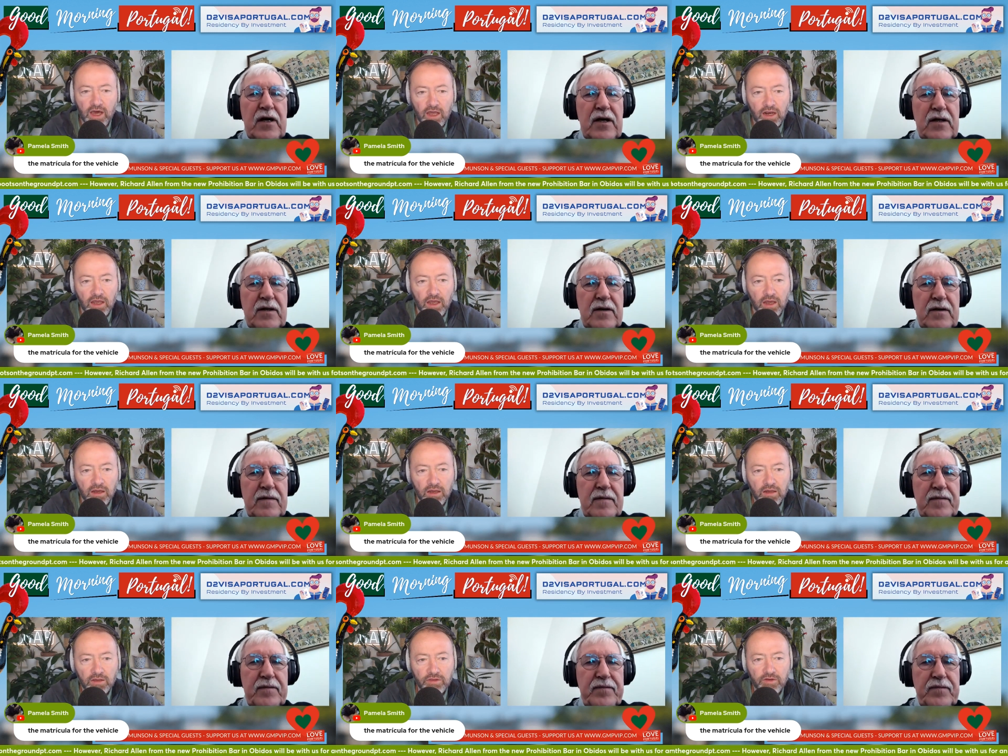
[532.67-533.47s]
Speaker 1: color,
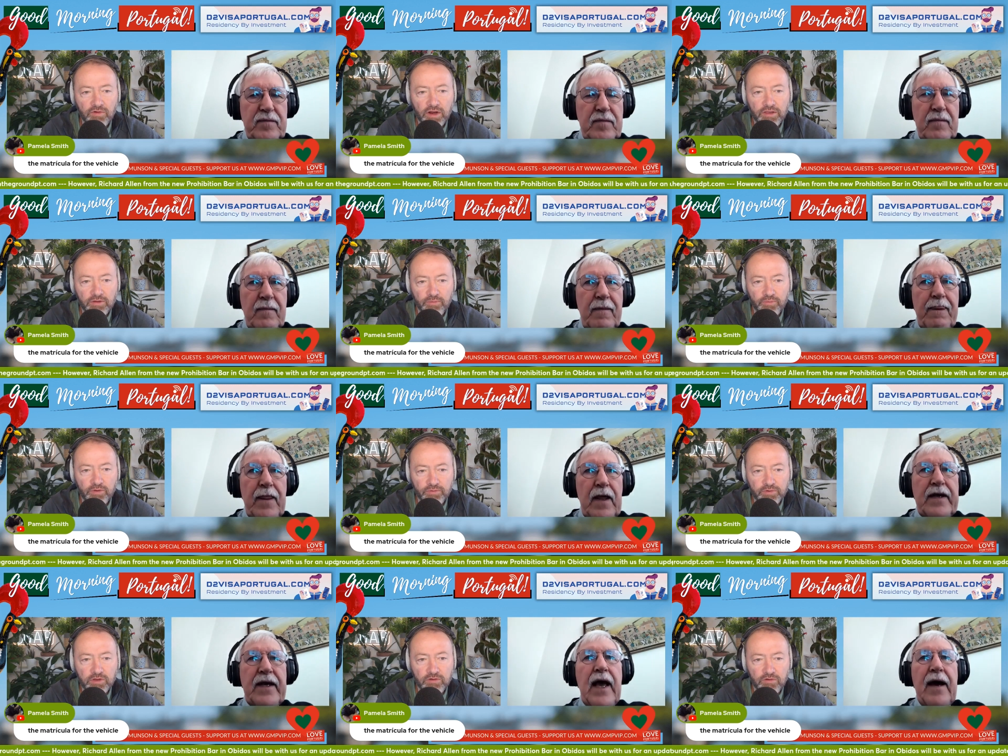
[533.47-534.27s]
the
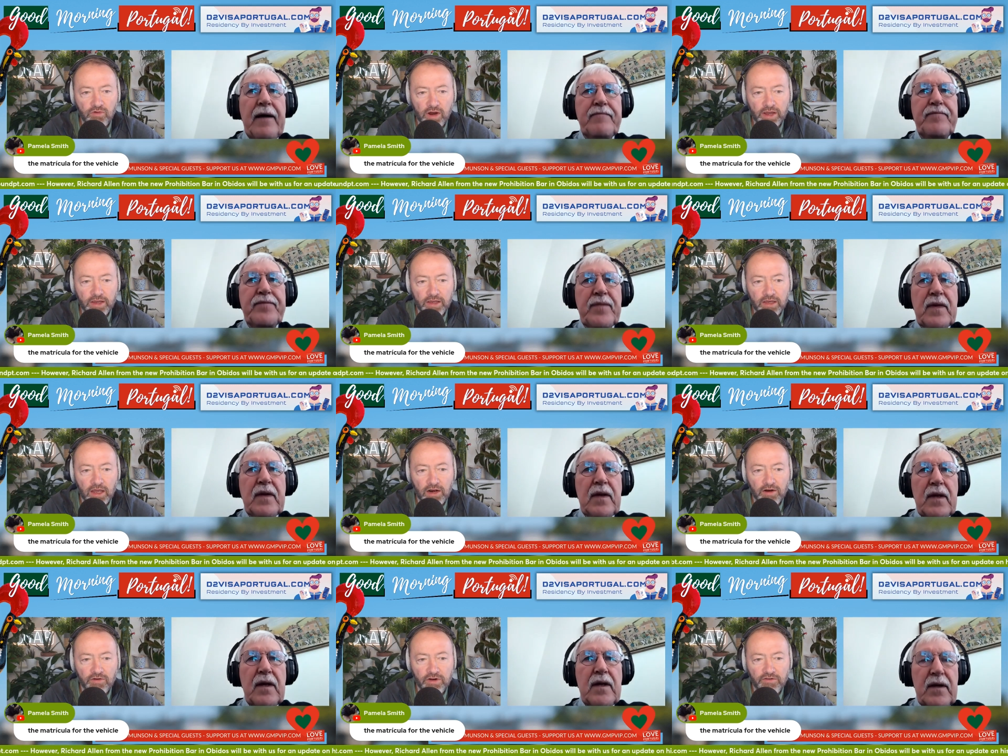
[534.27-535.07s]
Speaker 2: right
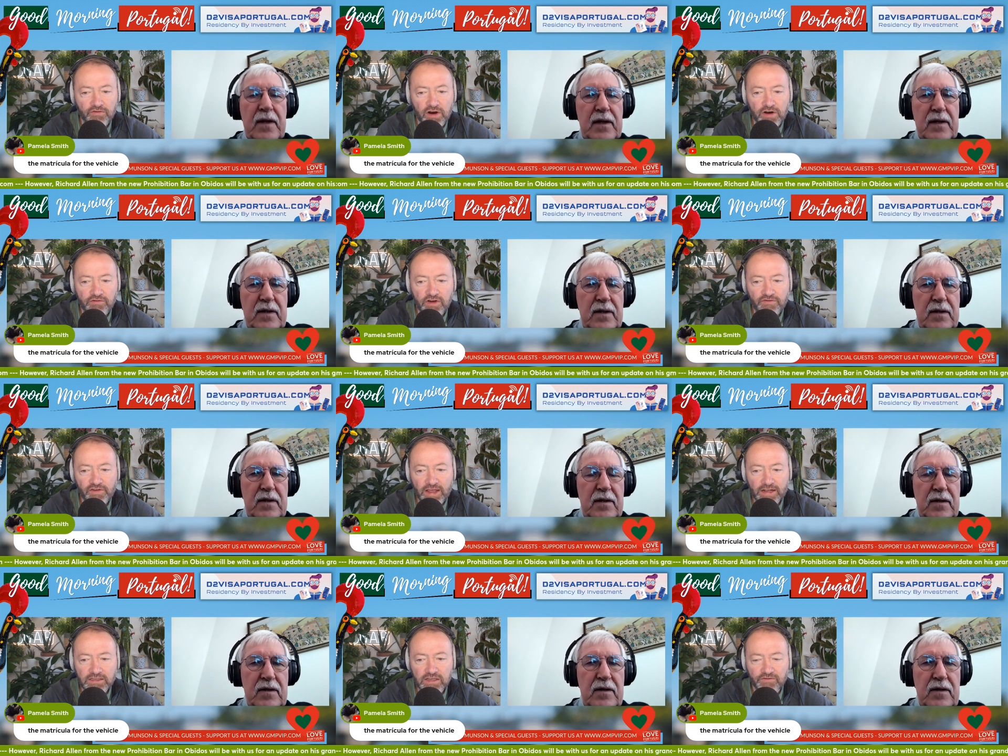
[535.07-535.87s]
color and
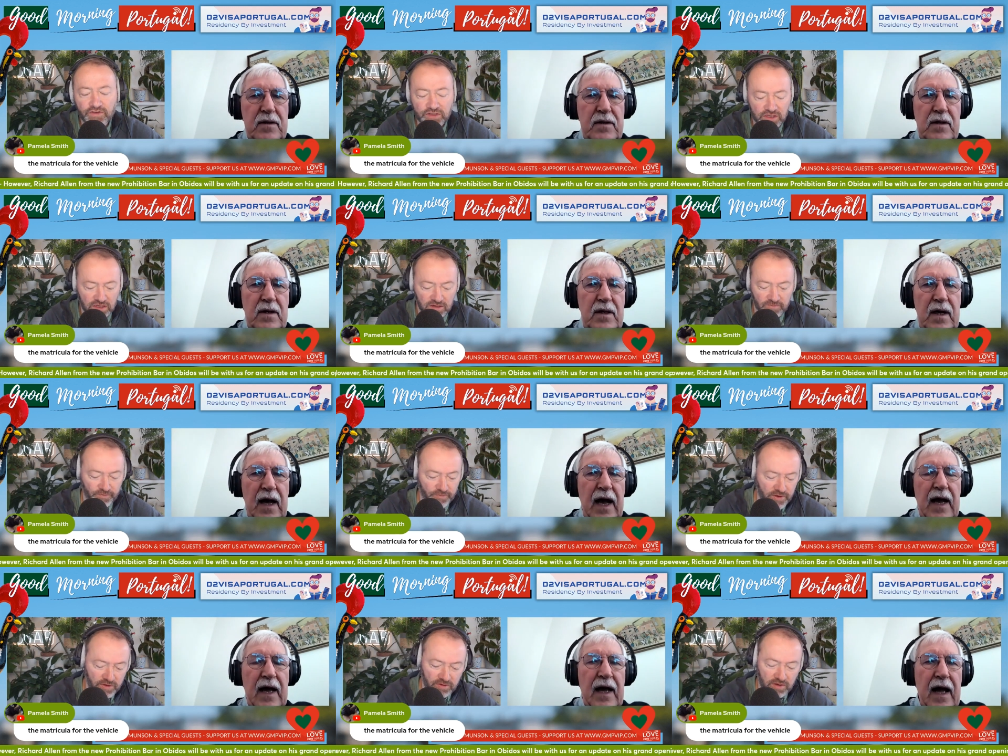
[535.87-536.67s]
reflectivity.
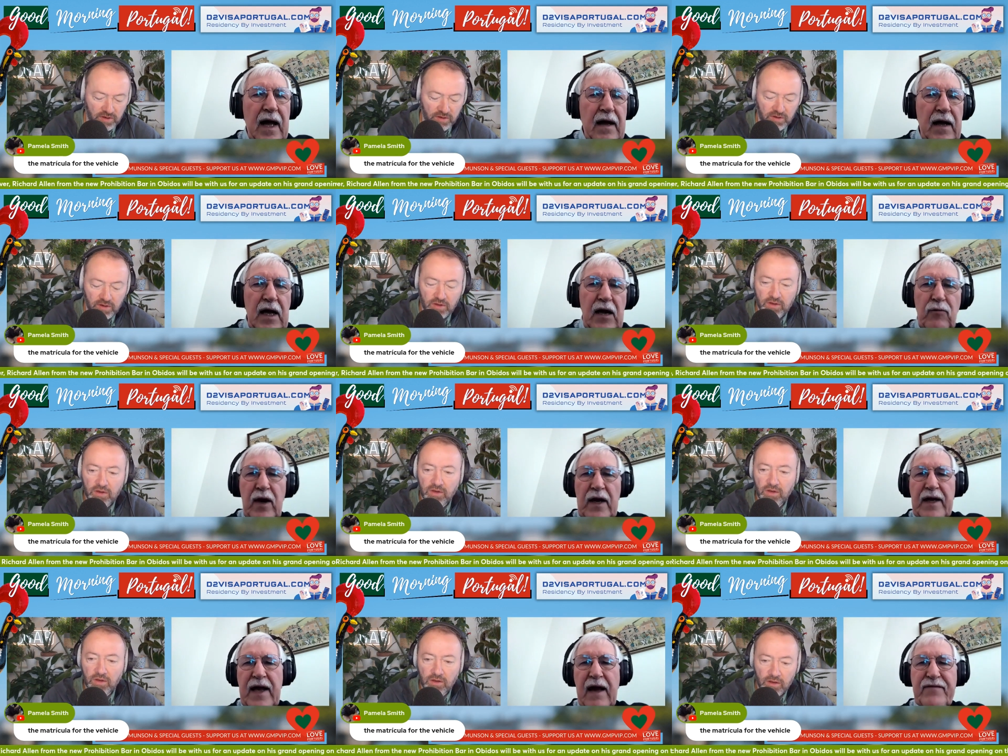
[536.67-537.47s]
Okay.
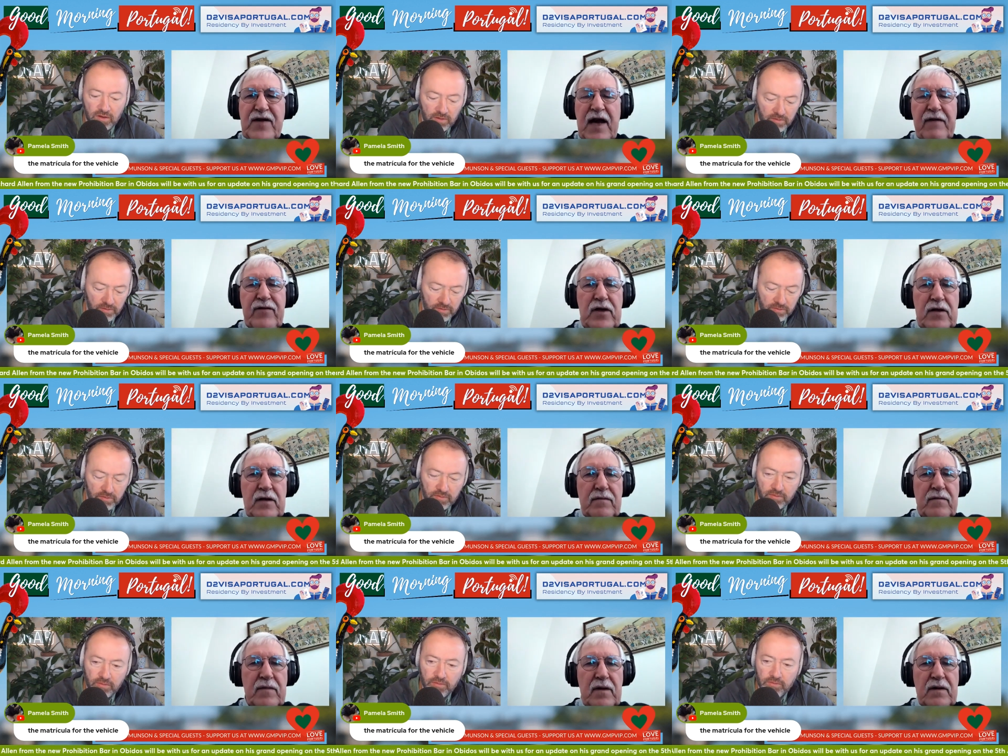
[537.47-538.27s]
Well, they have to have
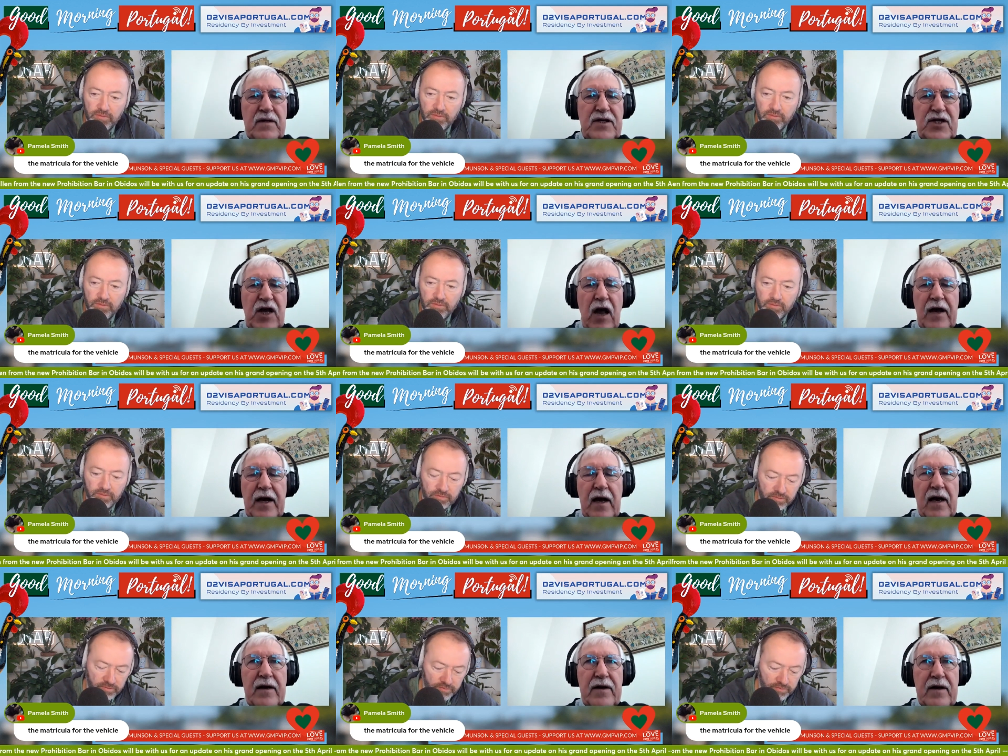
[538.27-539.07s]
a
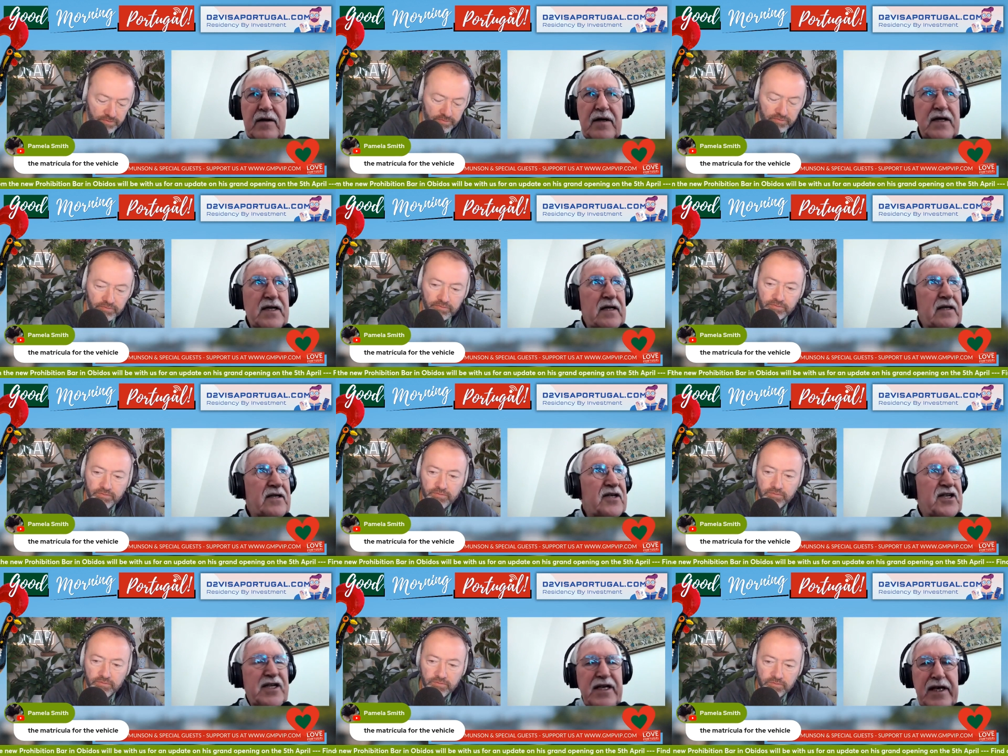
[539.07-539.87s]
sign. Is it the